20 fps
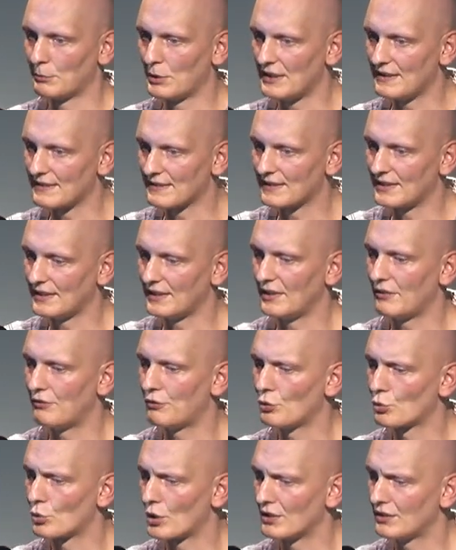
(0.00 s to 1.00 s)
basically
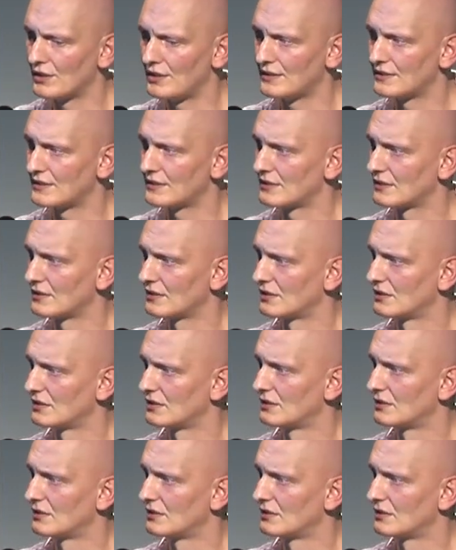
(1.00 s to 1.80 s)
if you run this